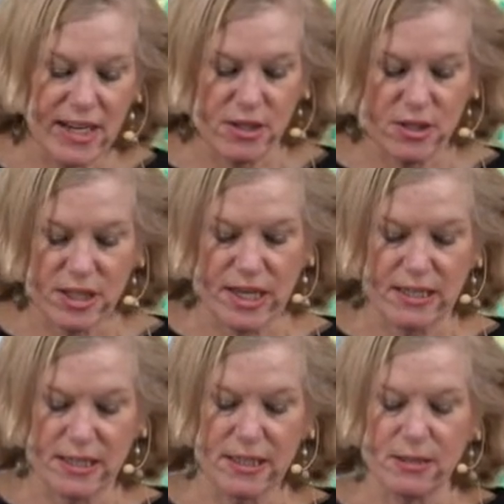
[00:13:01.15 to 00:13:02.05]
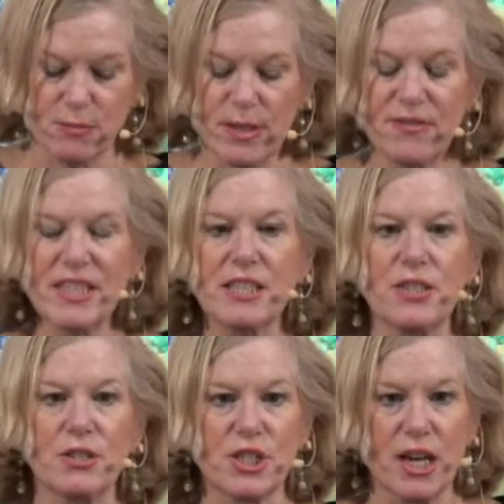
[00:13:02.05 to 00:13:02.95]
exercises? Revisit
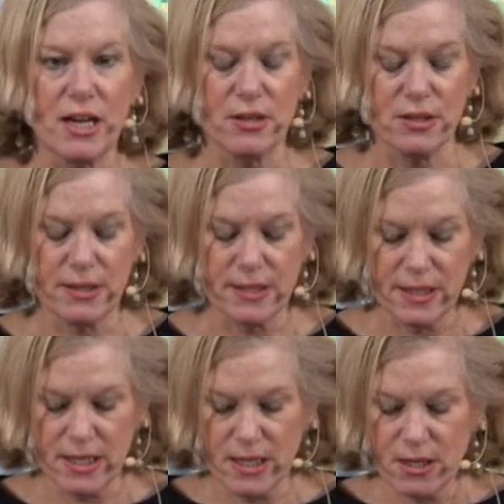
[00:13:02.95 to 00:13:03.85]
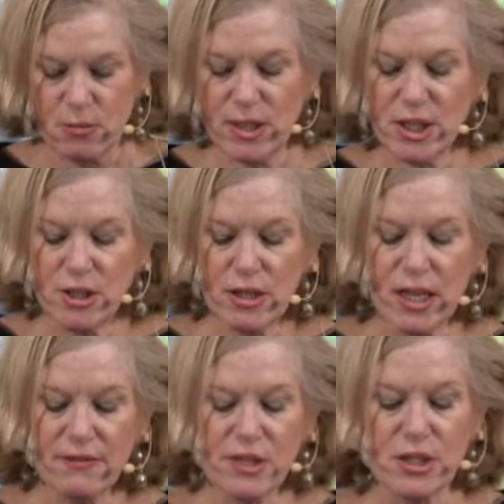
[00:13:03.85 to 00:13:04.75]
your childhood. What do you
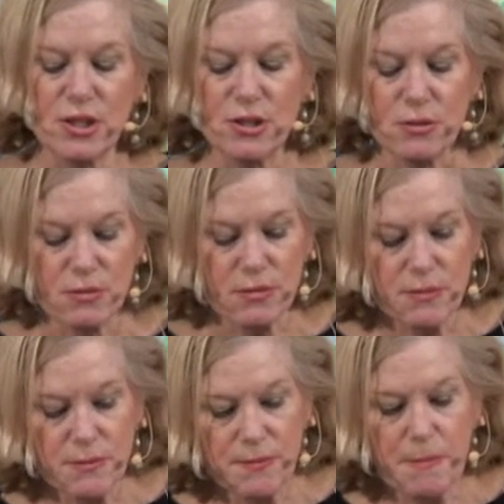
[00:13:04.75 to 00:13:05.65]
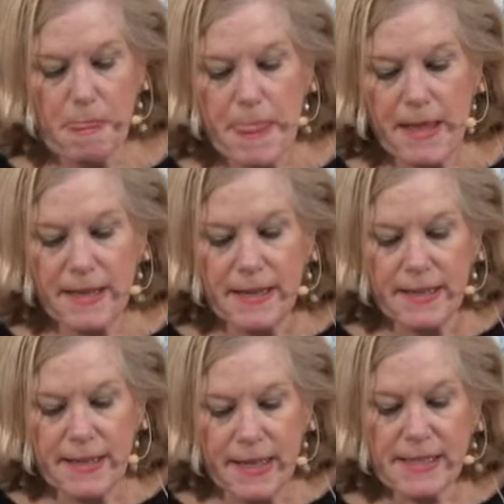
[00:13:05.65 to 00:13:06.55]
love to do?
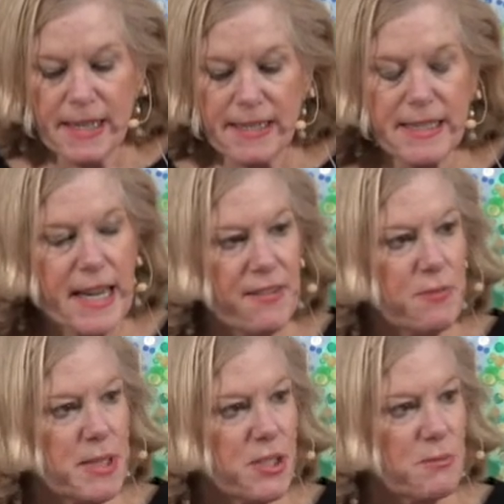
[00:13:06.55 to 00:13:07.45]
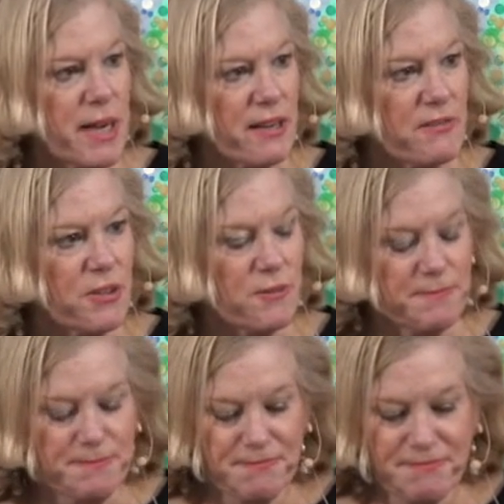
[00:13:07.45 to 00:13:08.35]
Yes, I did have a Mr.
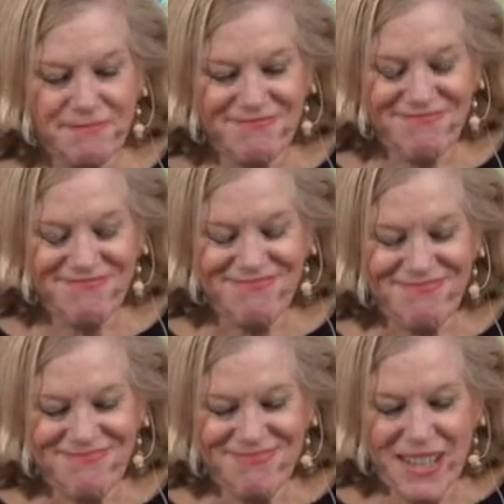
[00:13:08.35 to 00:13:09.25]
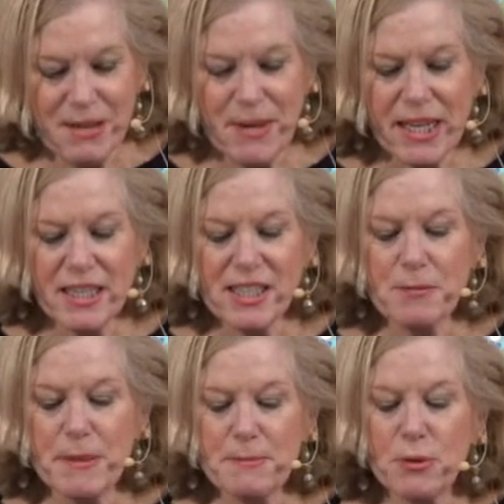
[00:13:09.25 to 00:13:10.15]
Microphone. Make a list
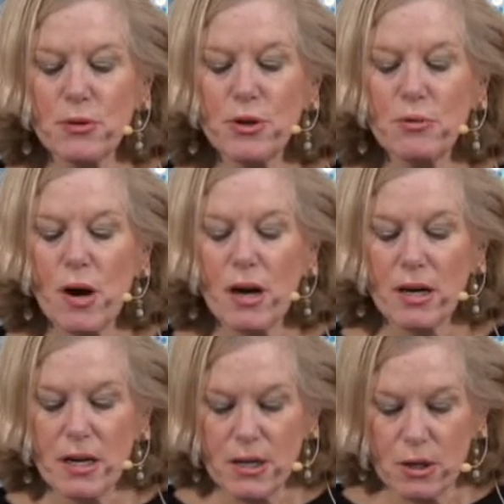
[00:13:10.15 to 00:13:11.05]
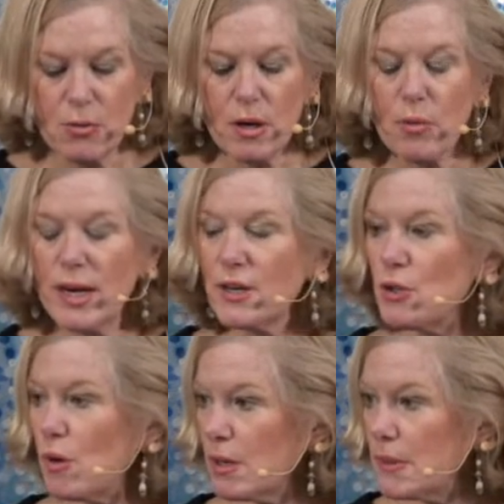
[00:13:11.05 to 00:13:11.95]
of people who are where
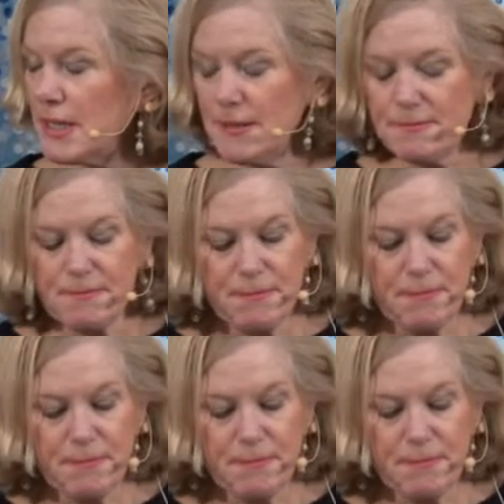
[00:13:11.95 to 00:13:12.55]
you want to be,